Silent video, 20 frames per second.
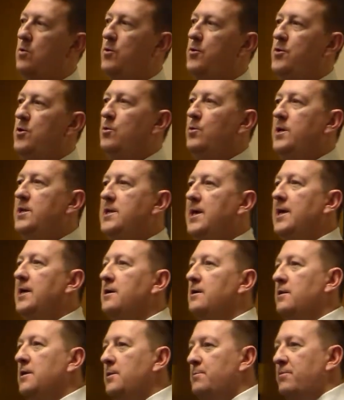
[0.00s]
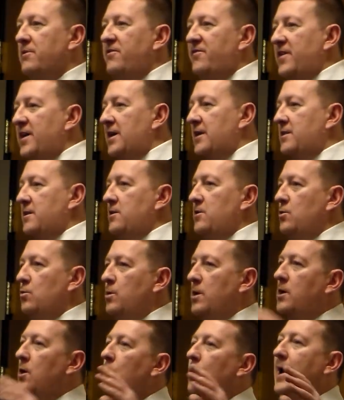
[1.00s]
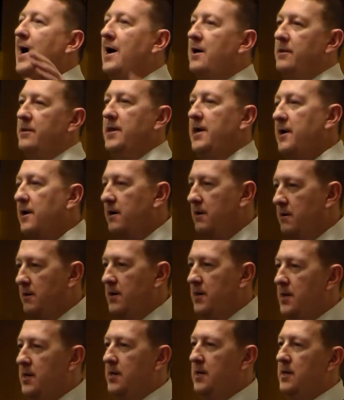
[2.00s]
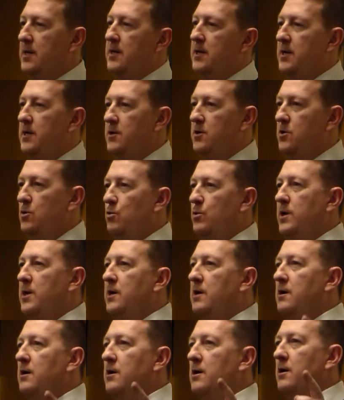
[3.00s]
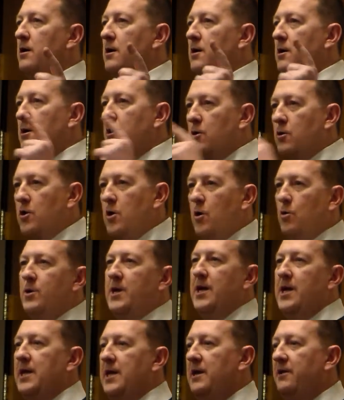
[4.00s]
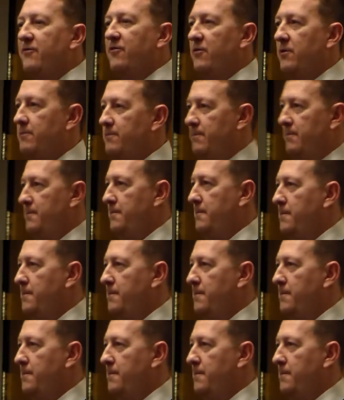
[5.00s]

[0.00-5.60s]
or do we take a leap of faith and do we go out there and do we go get Ephraim?